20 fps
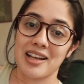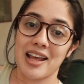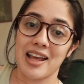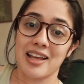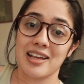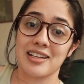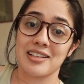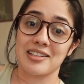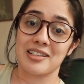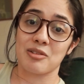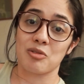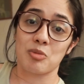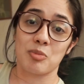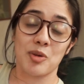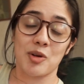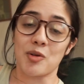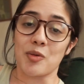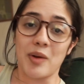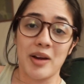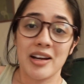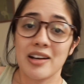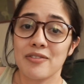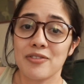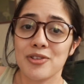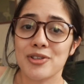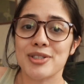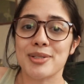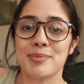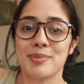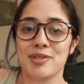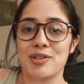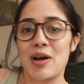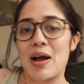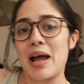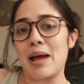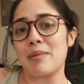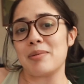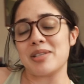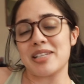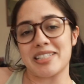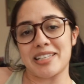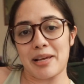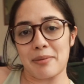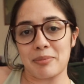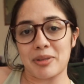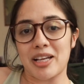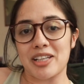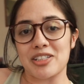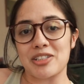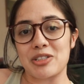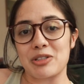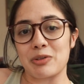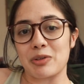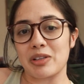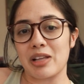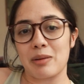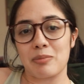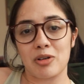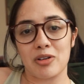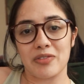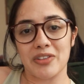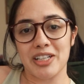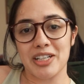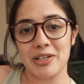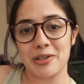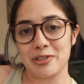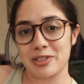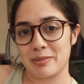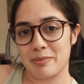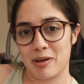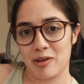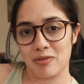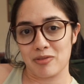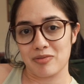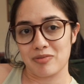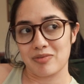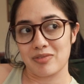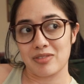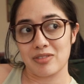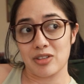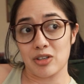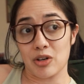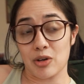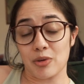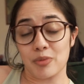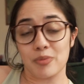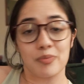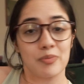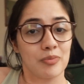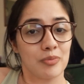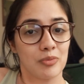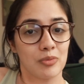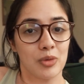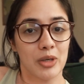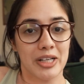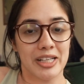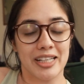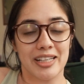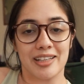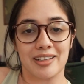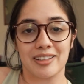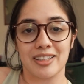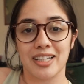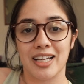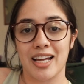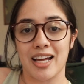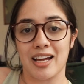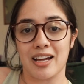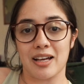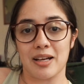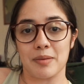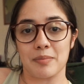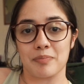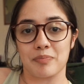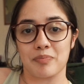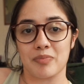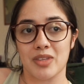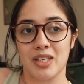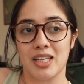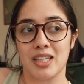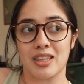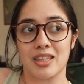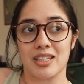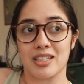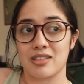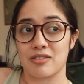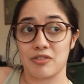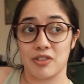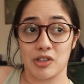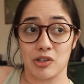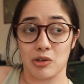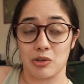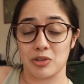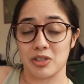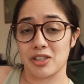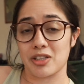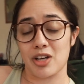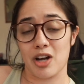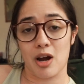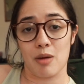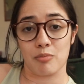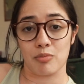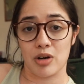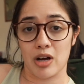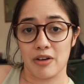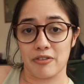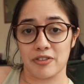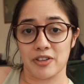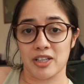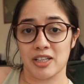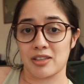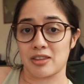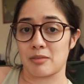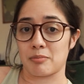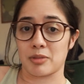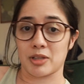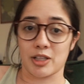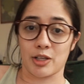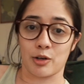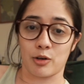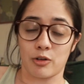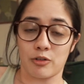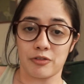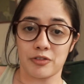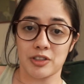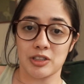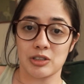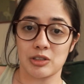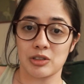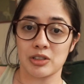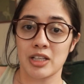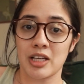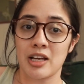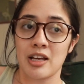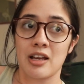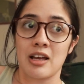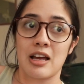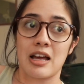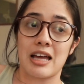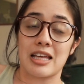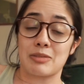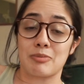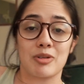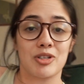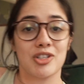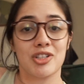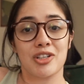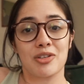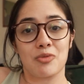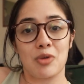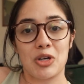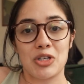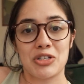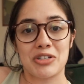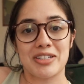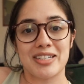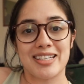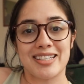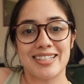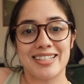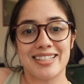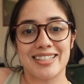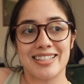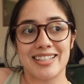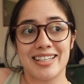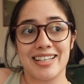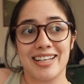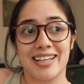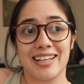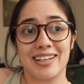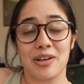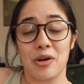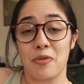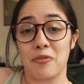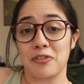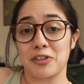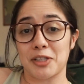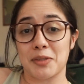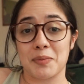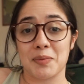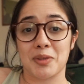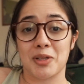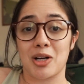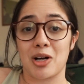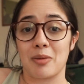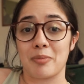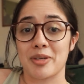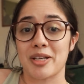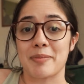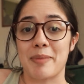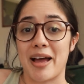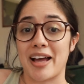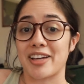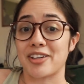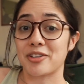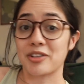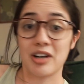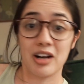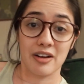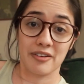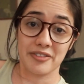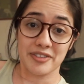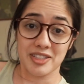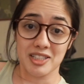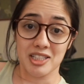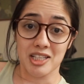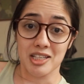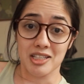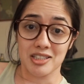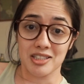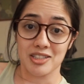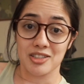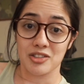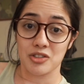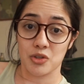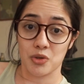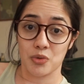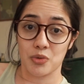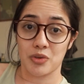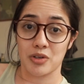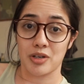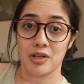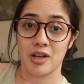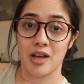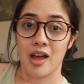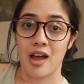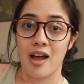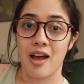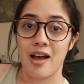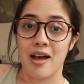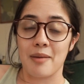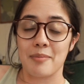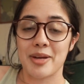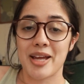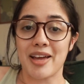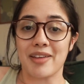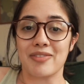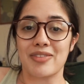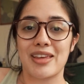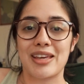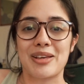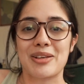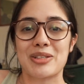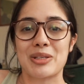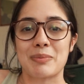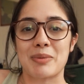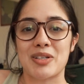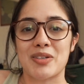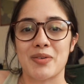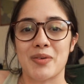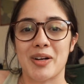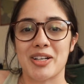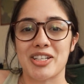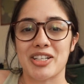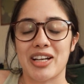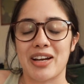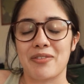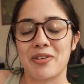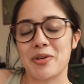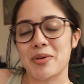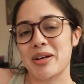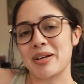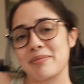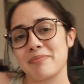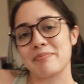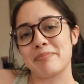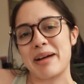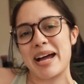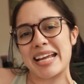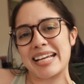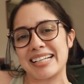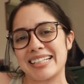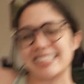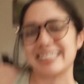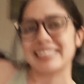and it would be great if you subscribed, as I plan to do a lot more videos about, you know, working in this field, nonprofit, in the political field, especially in Washington D.C, and hopefully we'll all be back in our offices soon. But yeah, thank you so much for watching, everyone. Bye.